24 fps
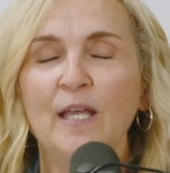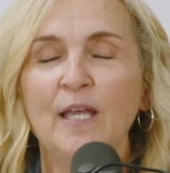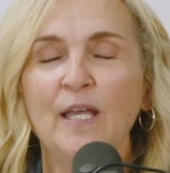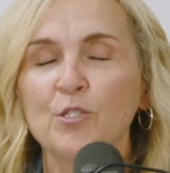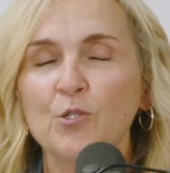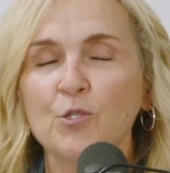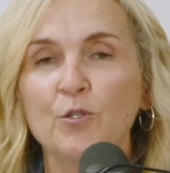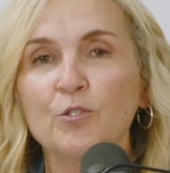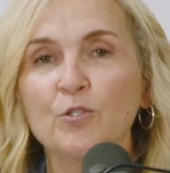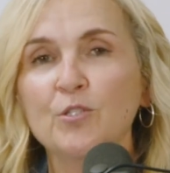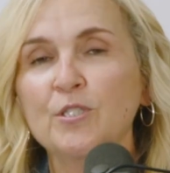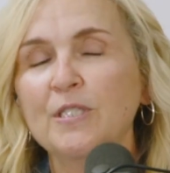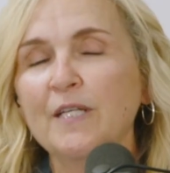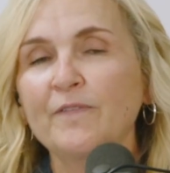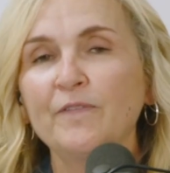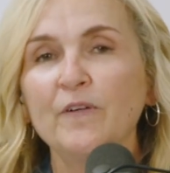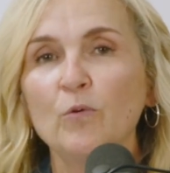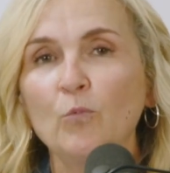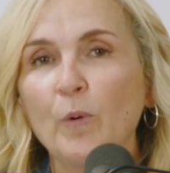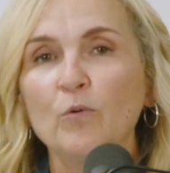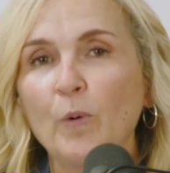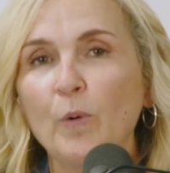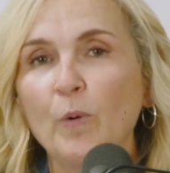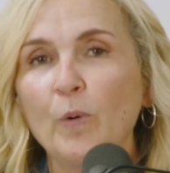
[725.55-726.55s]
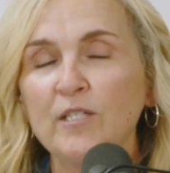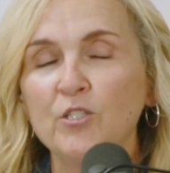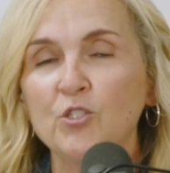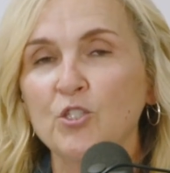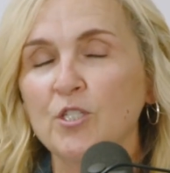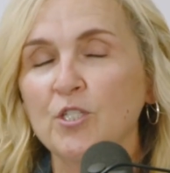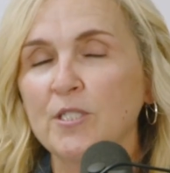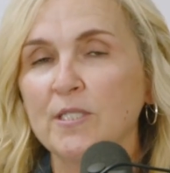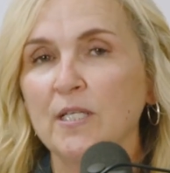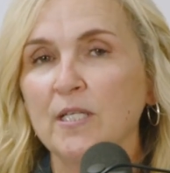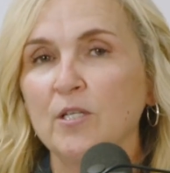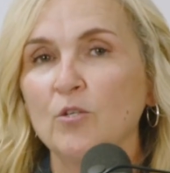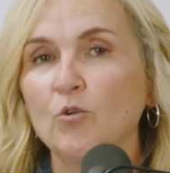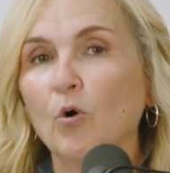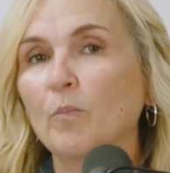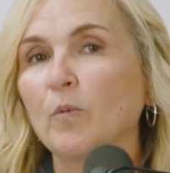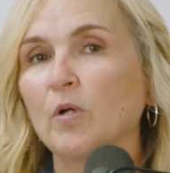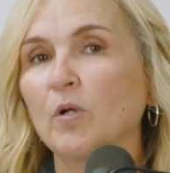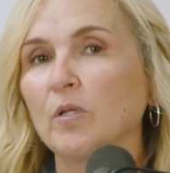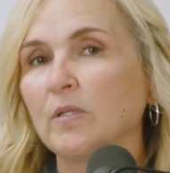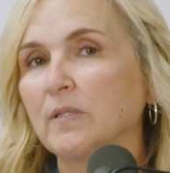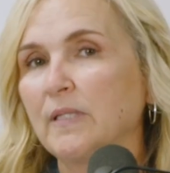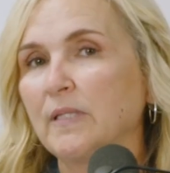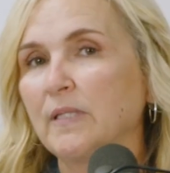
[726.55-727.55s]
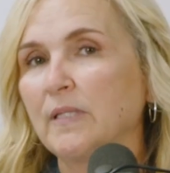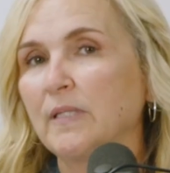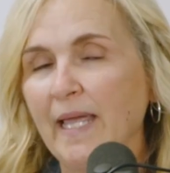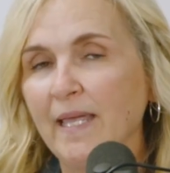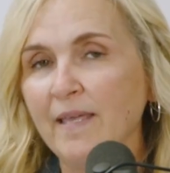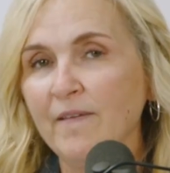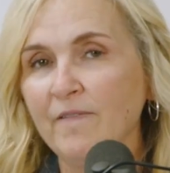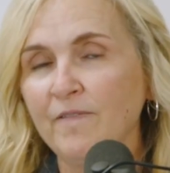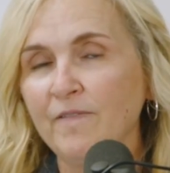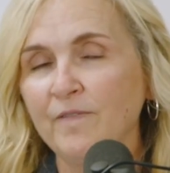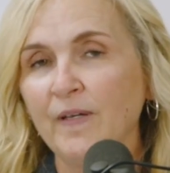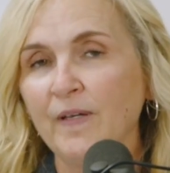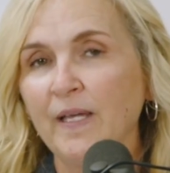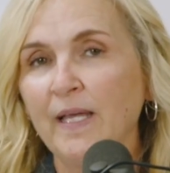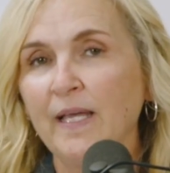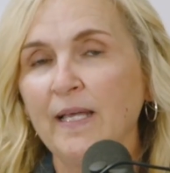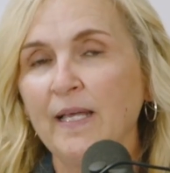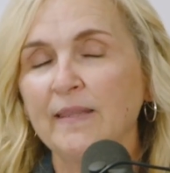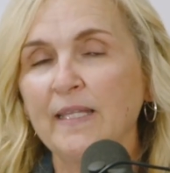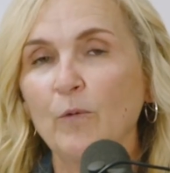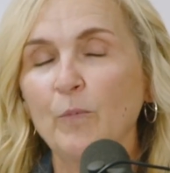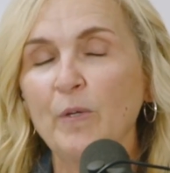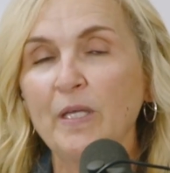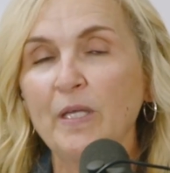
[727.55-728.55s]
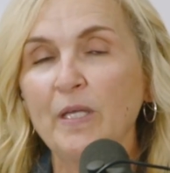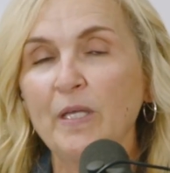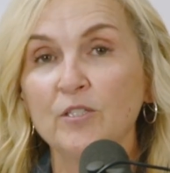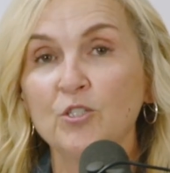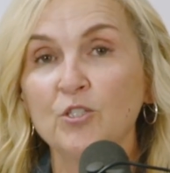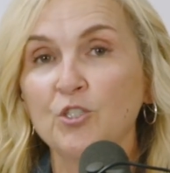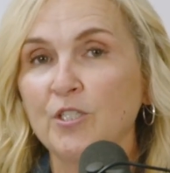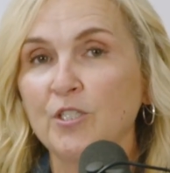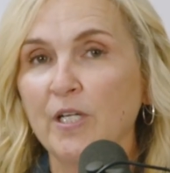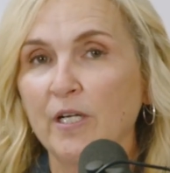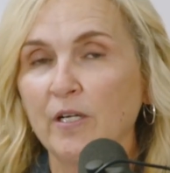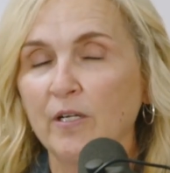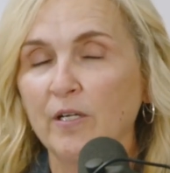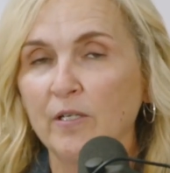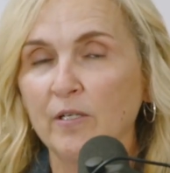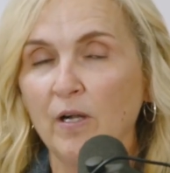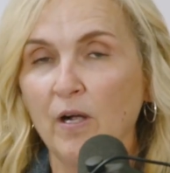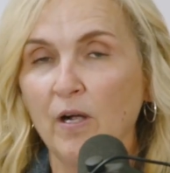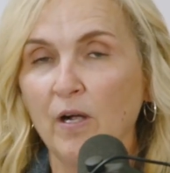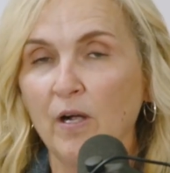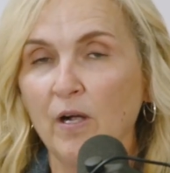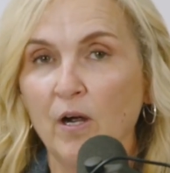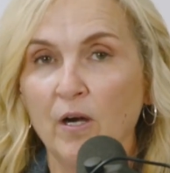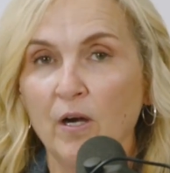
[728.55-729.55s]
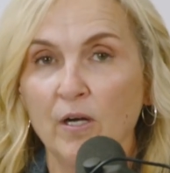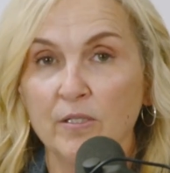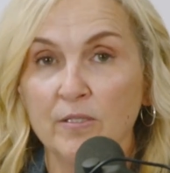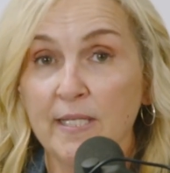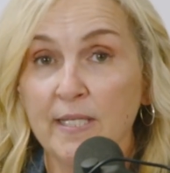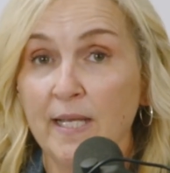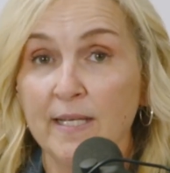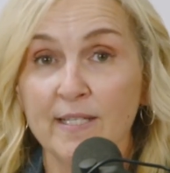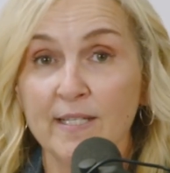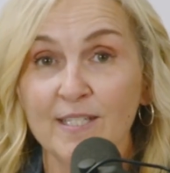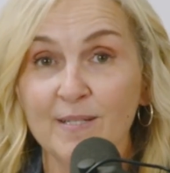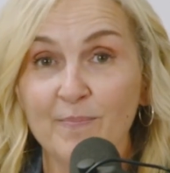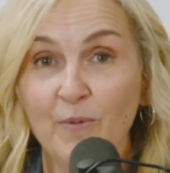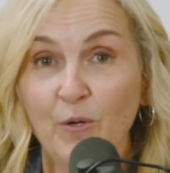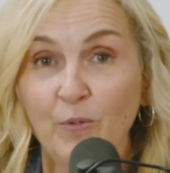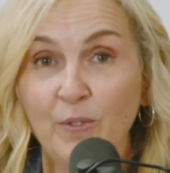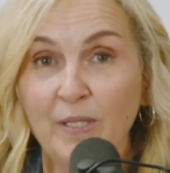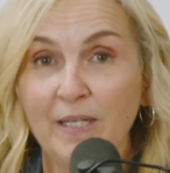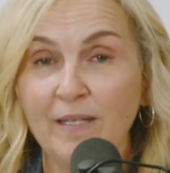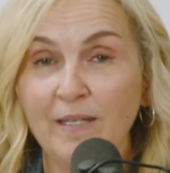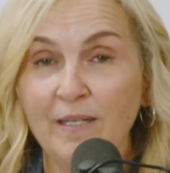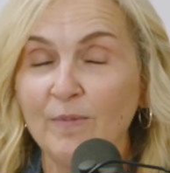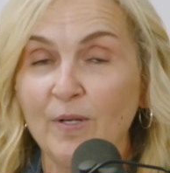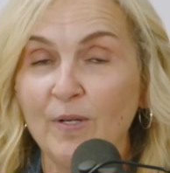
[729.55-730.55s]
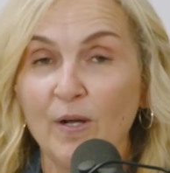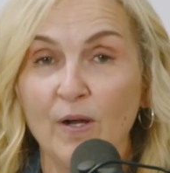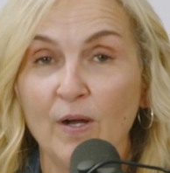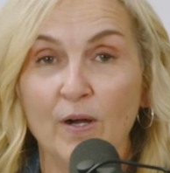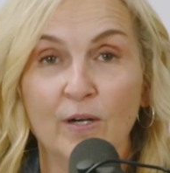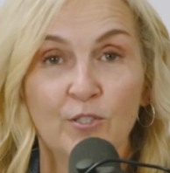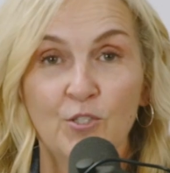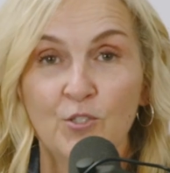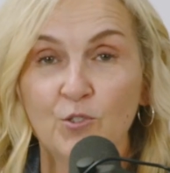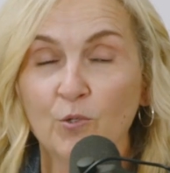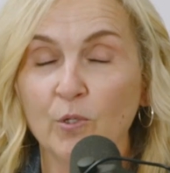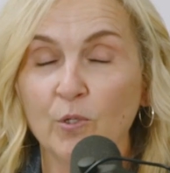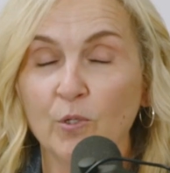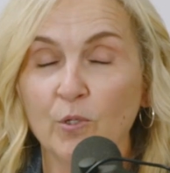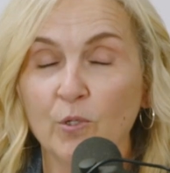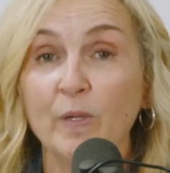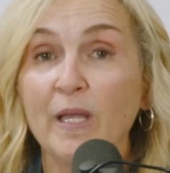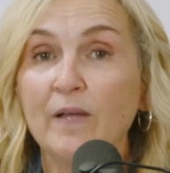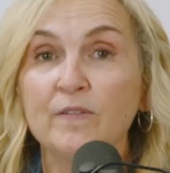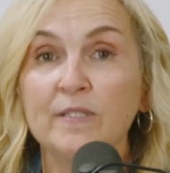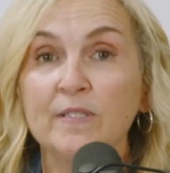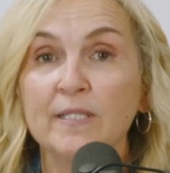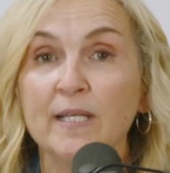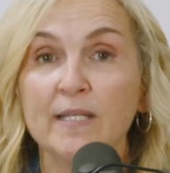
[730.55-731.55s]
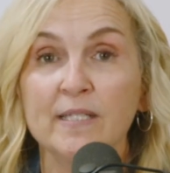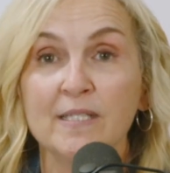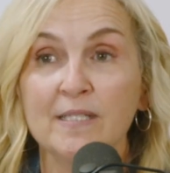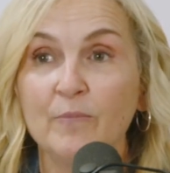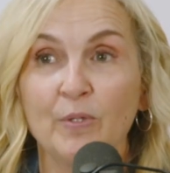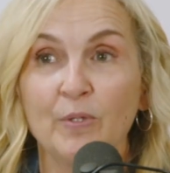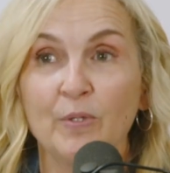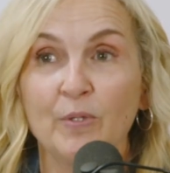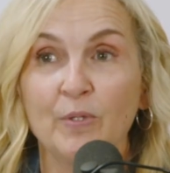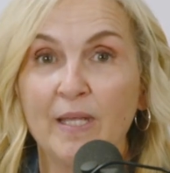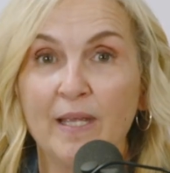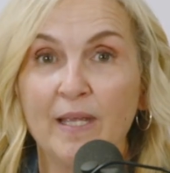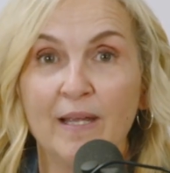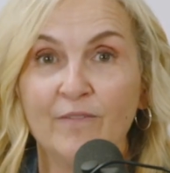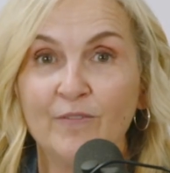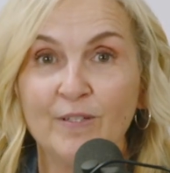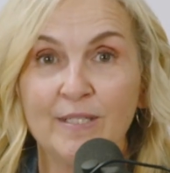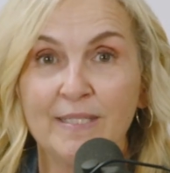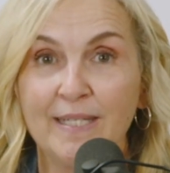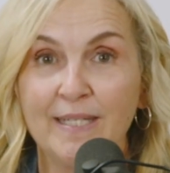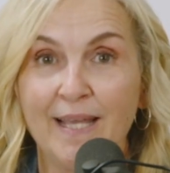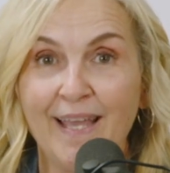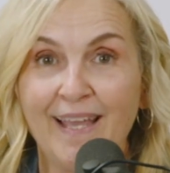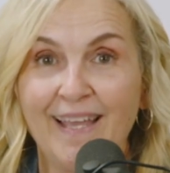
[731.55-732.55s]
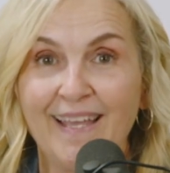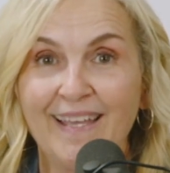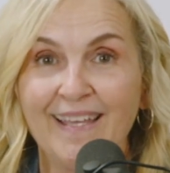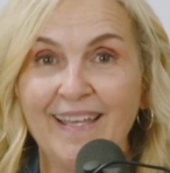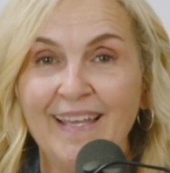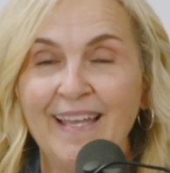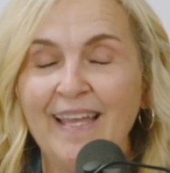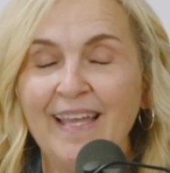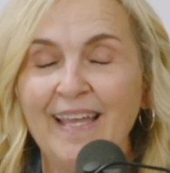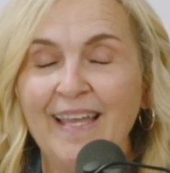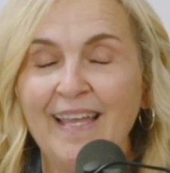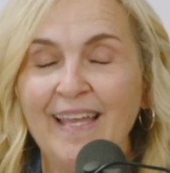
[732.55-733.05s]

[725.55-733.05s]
So there's different ways just in normal life that we can share our testimony, our story. We have testimony every day.